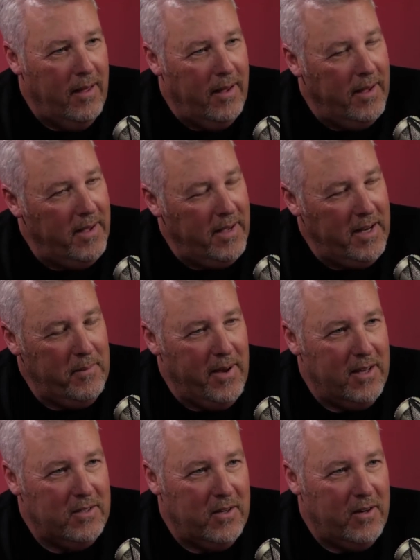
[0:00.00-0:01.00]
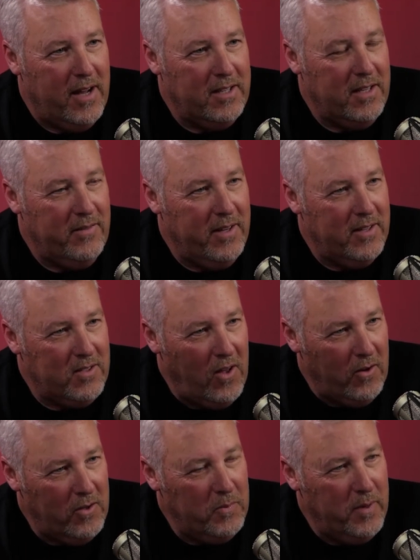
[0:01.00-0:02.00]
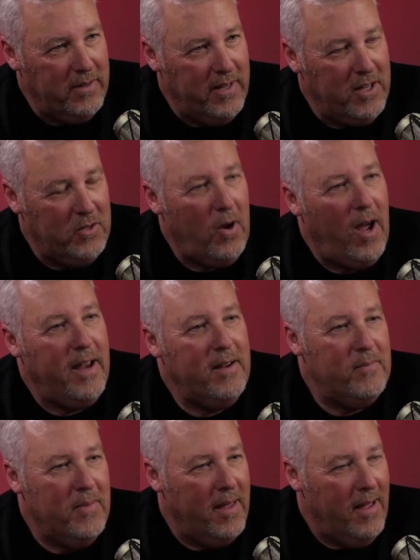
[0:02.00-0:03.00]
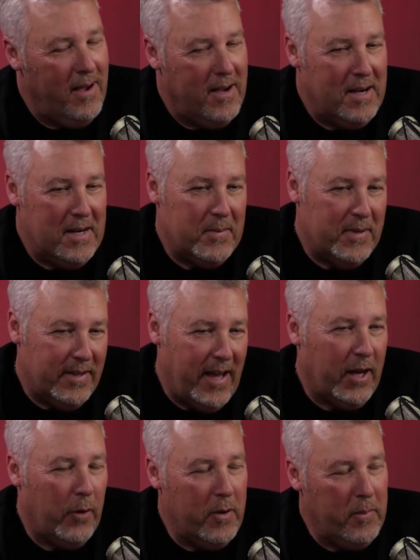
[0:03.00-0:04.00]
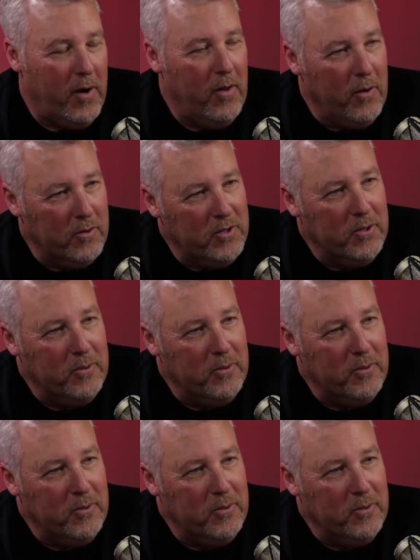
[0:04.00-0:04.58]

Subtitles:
Handymans are not TV installers, but they try, and I go repair those too.